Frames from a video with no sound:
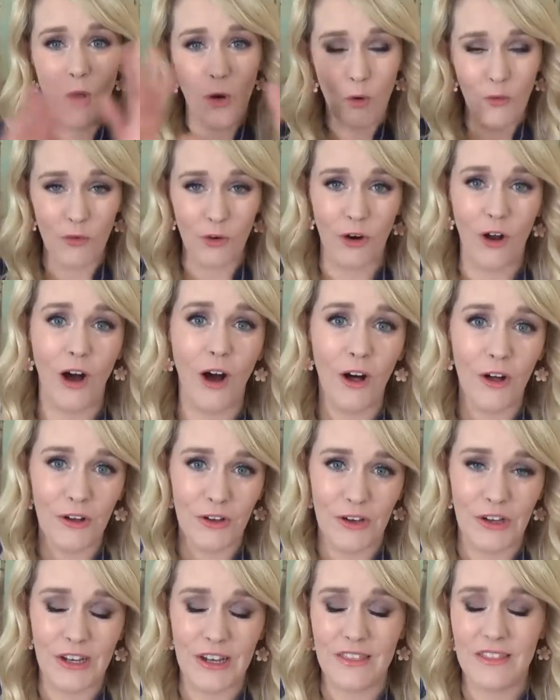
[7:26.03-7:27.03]
overall
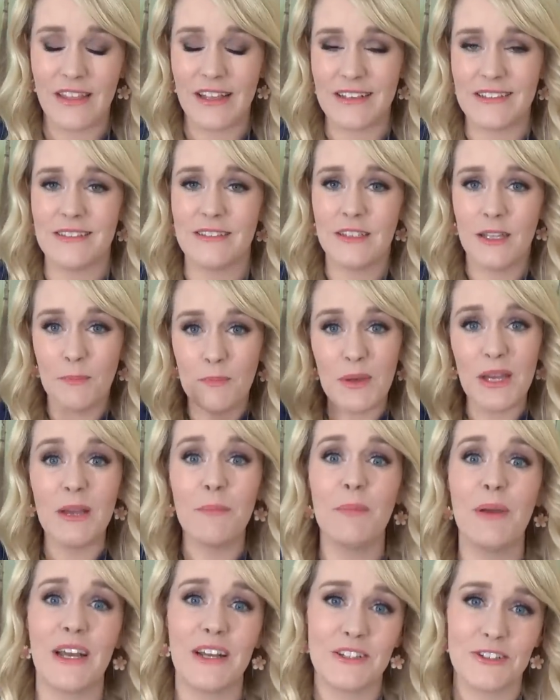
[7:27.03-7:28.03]
good and things, the
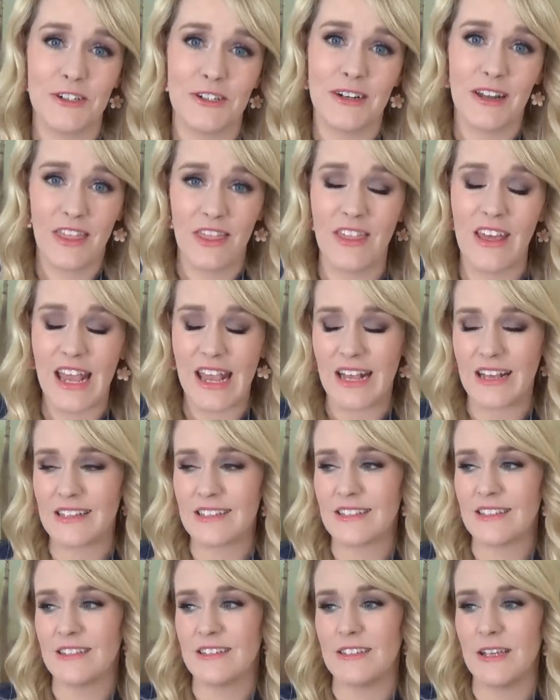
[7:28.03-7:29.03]
big picture things.